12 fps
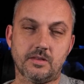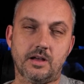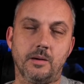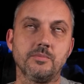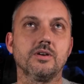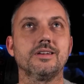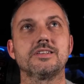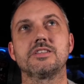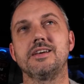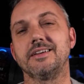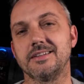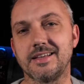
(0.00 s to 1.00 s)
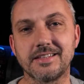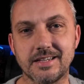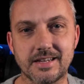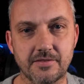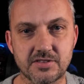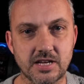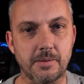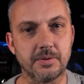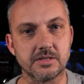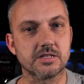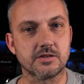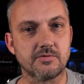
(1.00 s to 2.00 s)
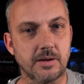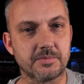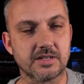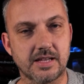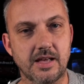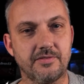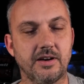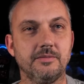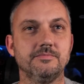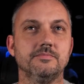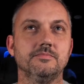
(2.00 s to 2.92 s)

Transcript: I'm not going to say that they didn't have tuppence to rub together.